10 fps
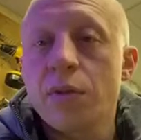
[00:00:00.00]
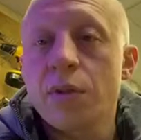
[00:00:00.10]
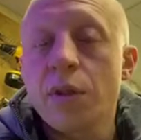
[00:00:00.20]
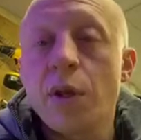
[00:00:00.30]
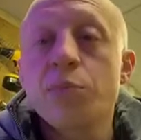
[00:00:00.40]

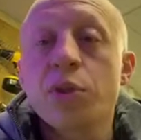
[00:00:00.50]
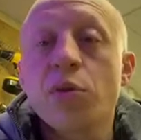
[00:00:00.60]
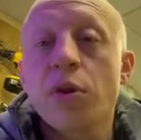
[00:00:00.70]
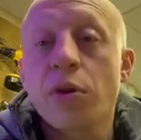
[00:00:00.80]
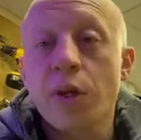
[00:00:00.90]
say I'm
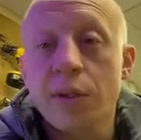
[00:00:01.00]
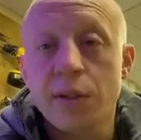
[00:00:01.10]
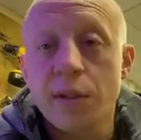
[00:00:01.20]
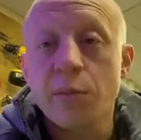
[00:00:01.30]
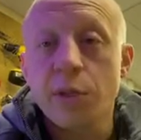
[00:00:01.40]
sorry you had to
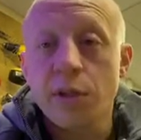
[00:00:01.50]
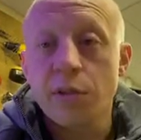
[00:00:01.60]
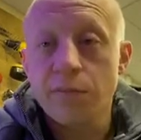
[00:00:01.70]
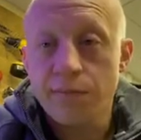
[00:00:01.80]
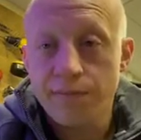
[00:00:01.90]
see me
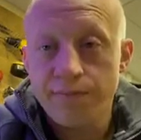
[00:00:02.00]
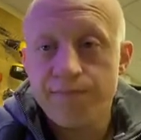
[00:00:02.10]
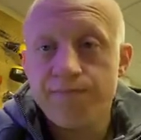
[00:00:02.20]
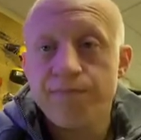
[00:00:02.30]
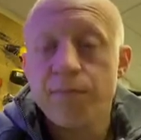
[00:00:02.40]

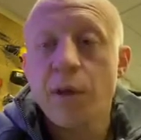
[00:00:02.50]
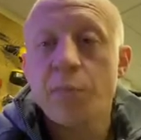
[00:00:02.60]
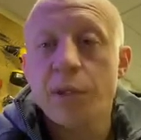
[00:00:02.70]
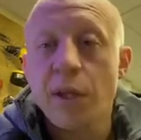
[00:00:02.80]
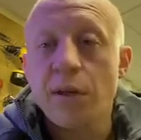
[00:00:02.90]

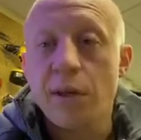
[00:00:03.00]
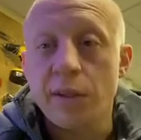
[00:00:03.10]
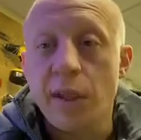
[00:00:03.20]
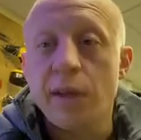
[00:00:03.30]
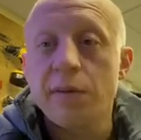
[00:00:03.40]
upset like that.